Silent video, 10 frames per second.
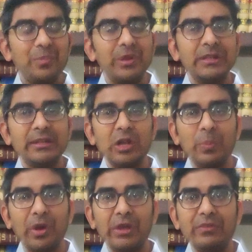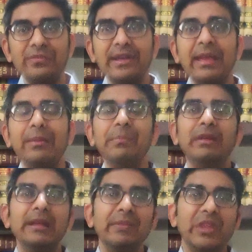that particular point of
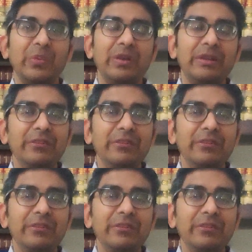time, there were